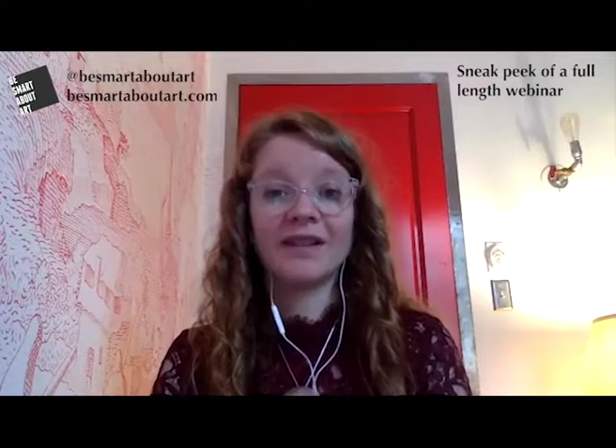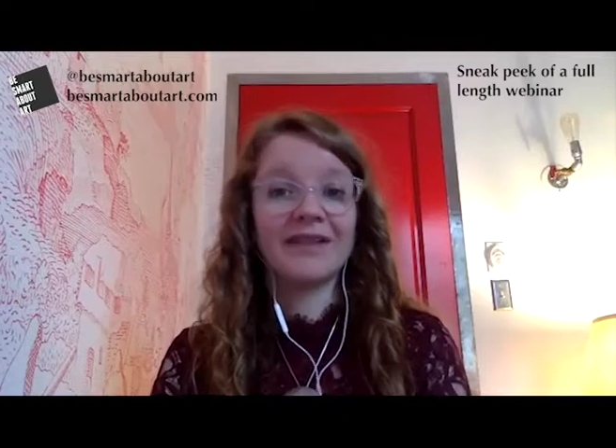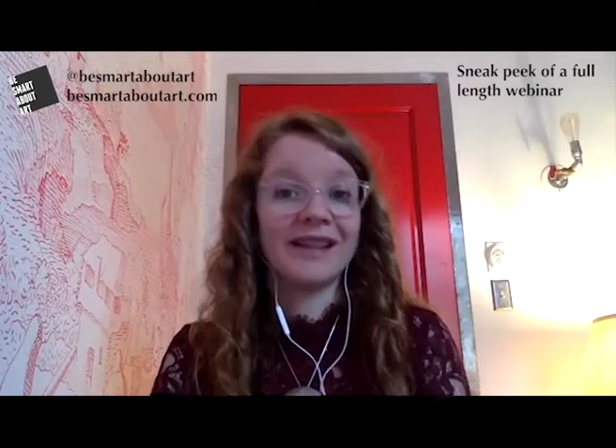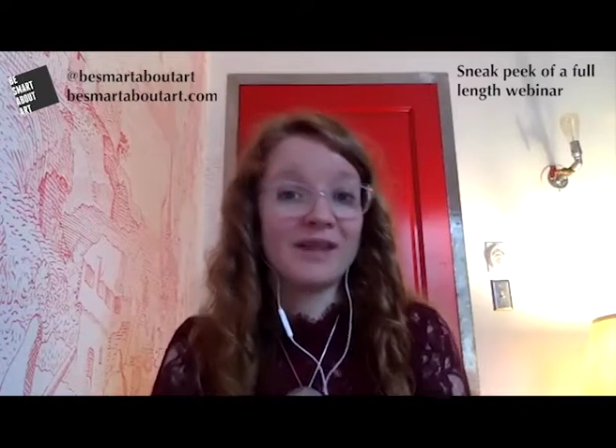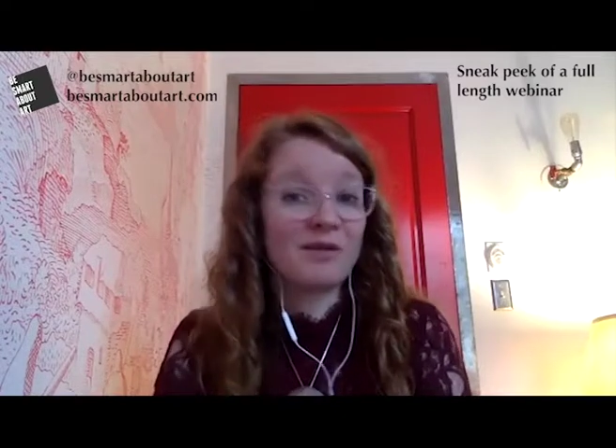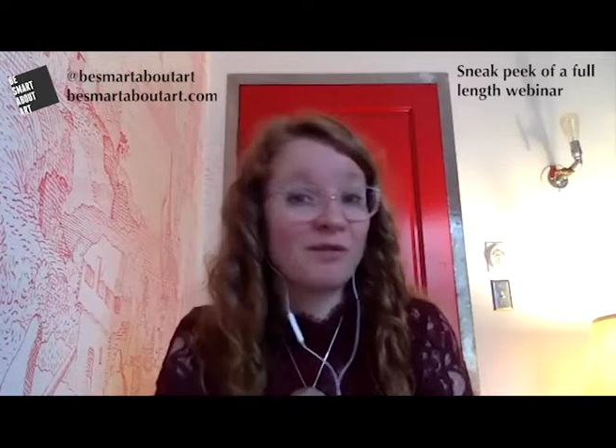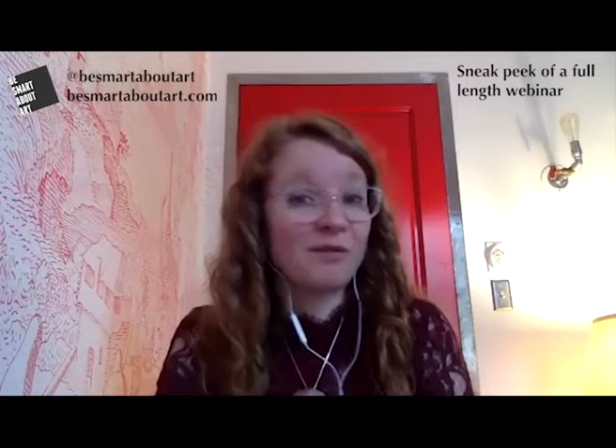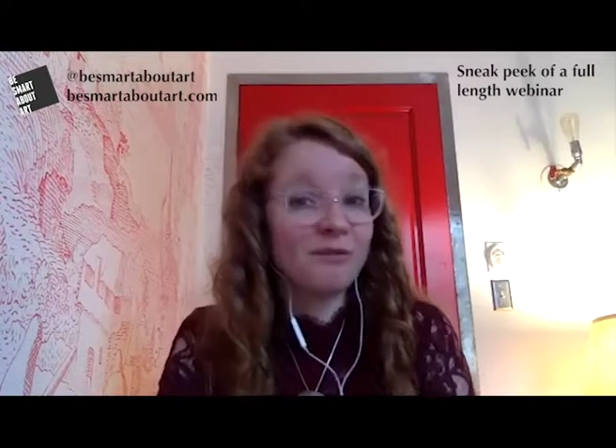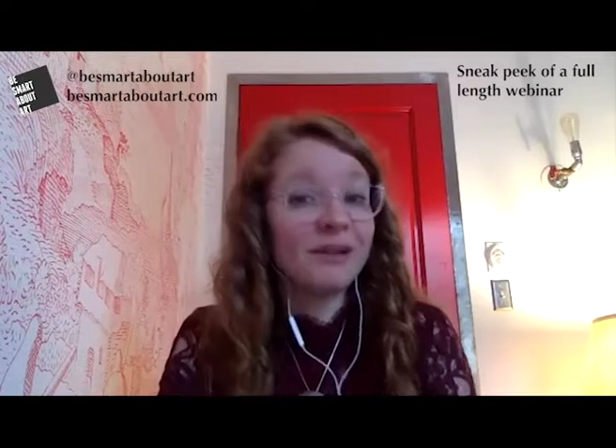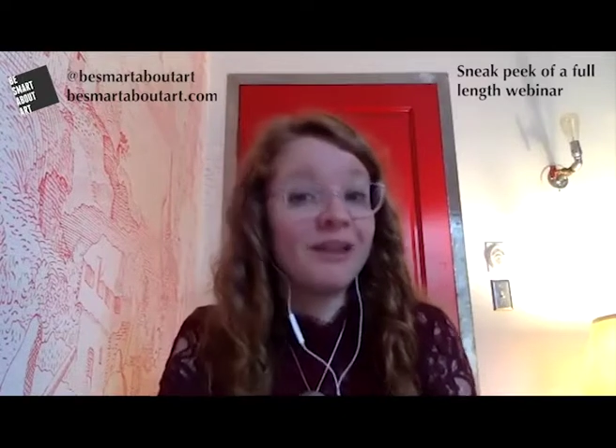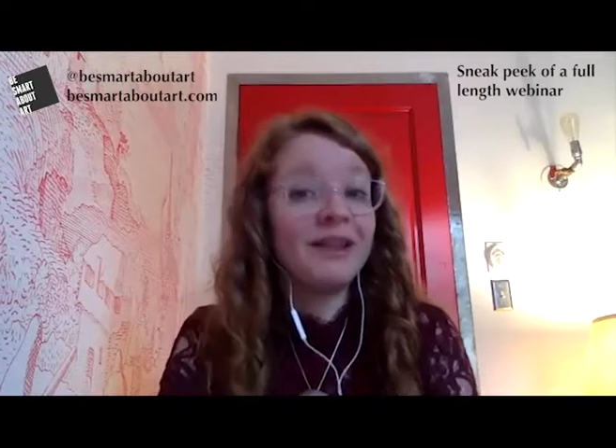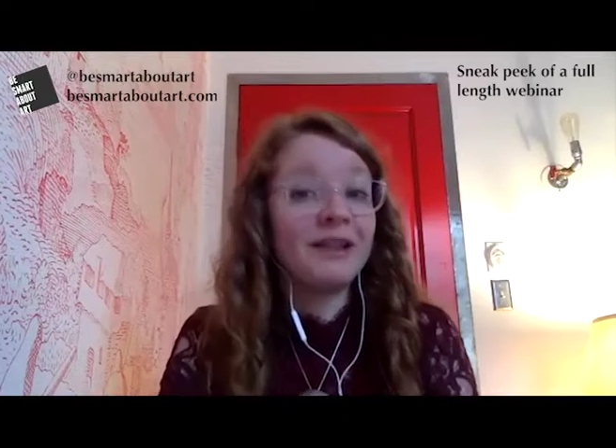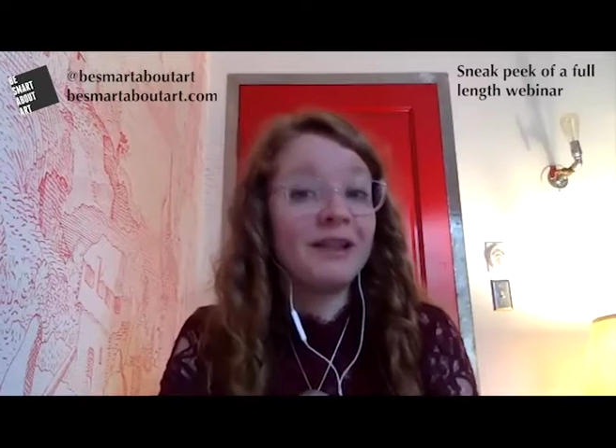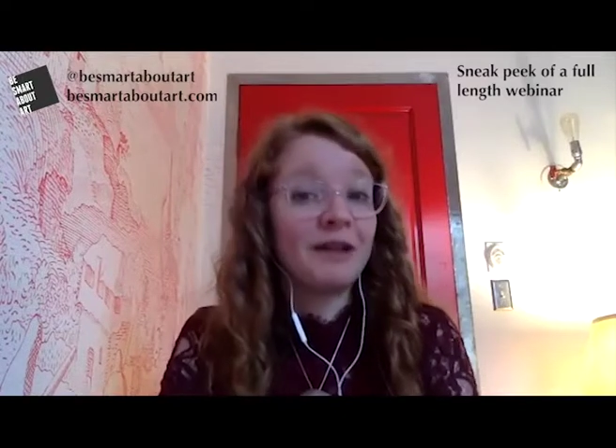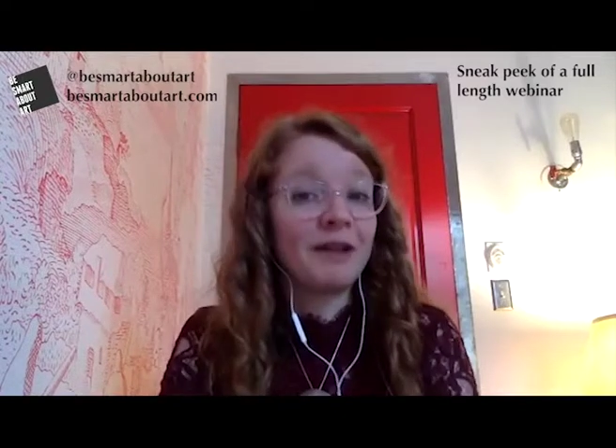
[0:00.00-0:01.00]
that's a
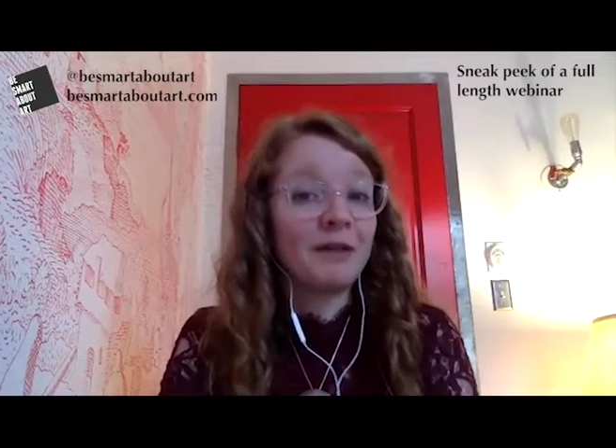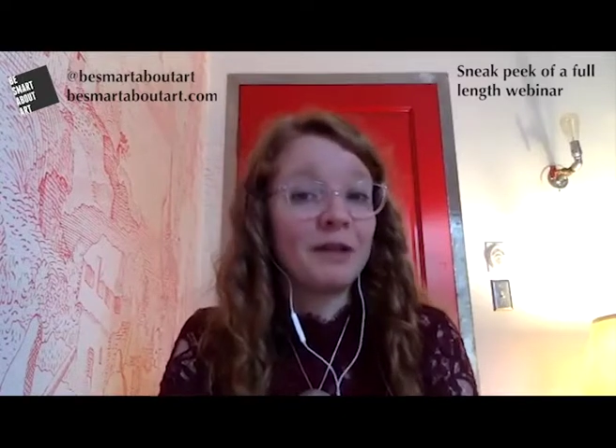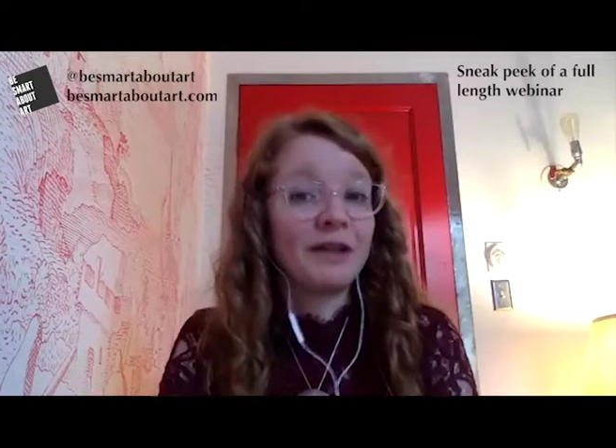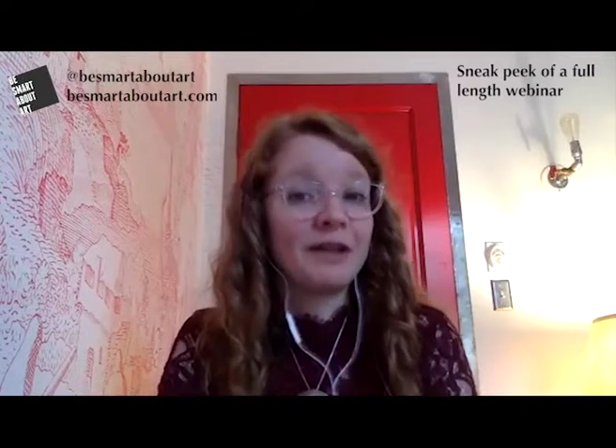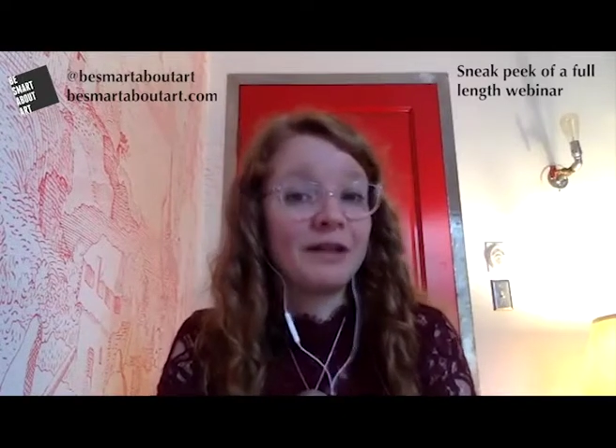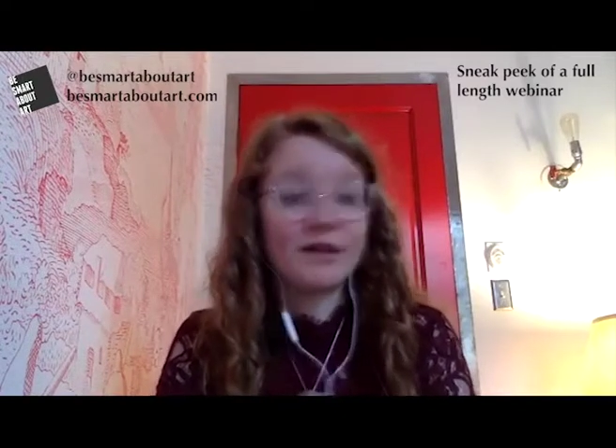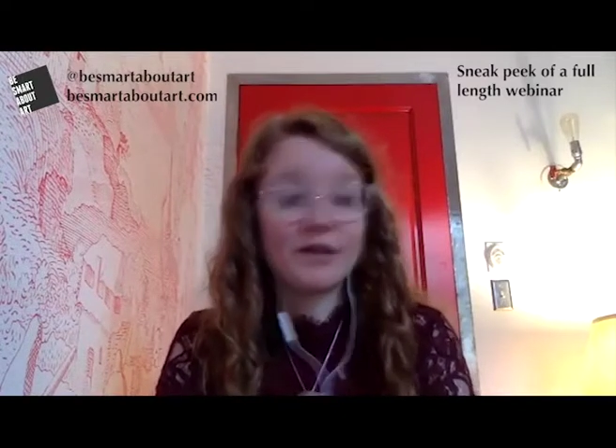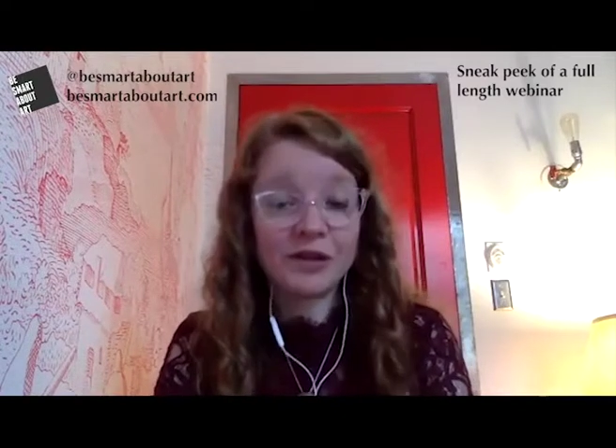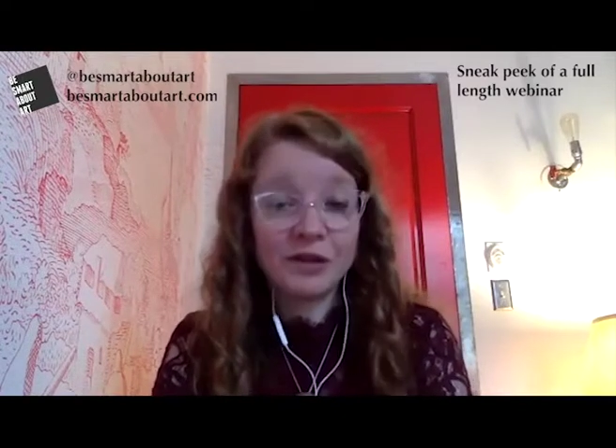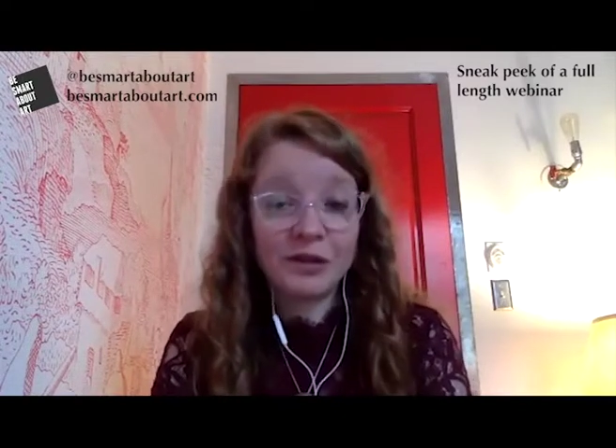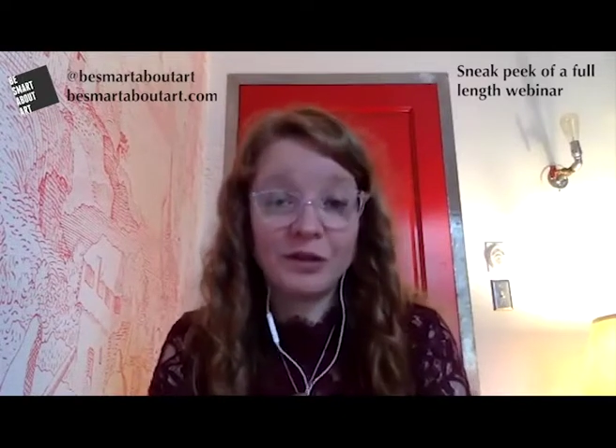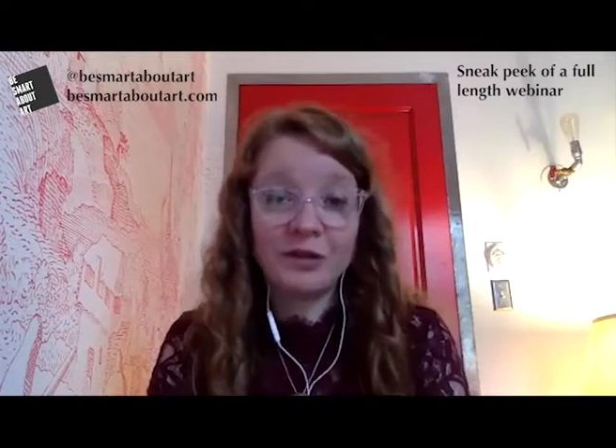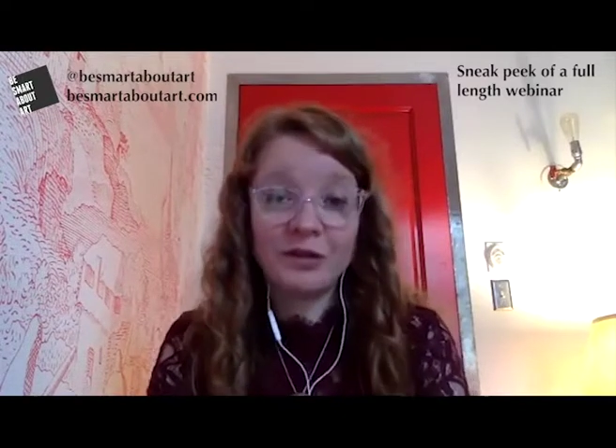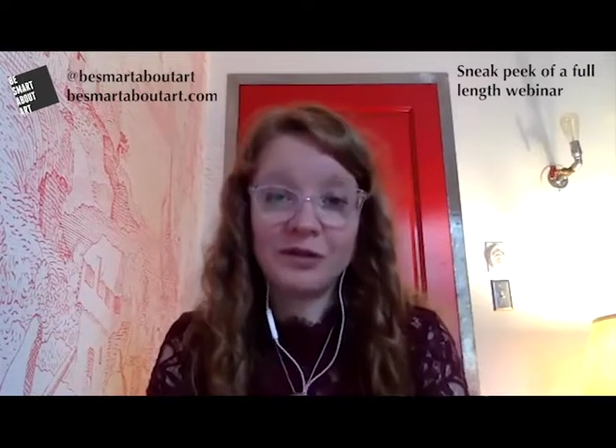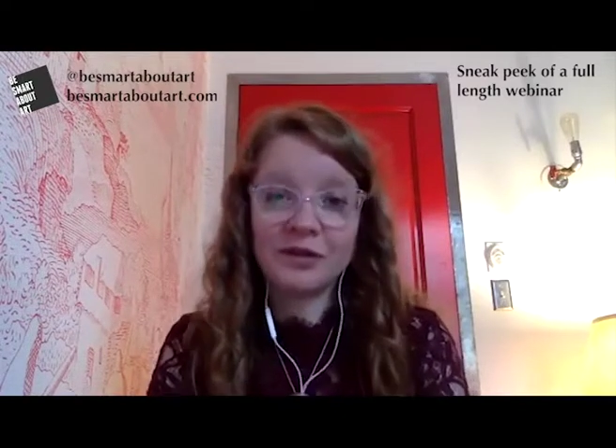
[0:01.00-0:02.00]
really great way
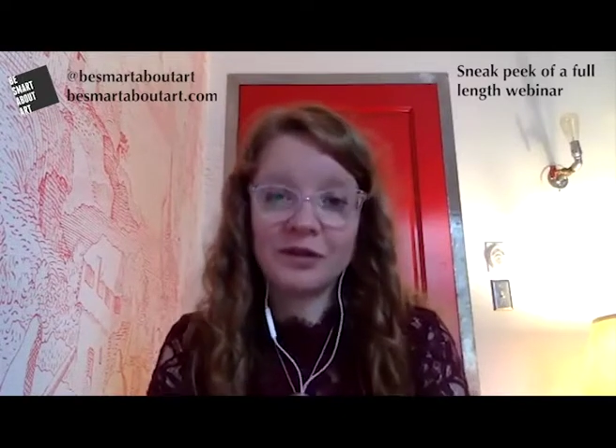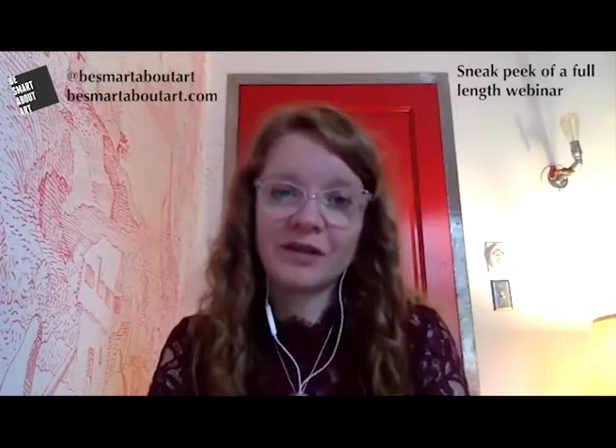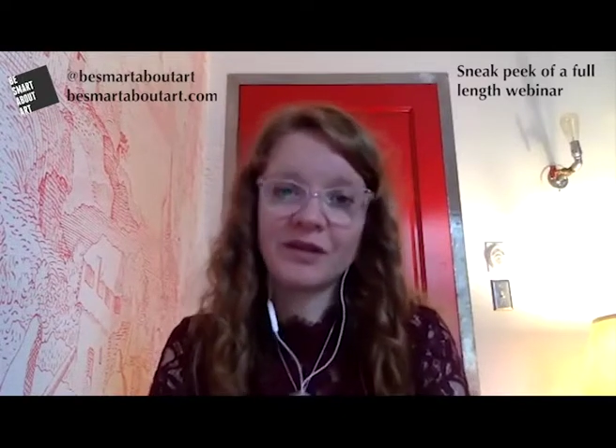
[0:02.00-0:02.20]
to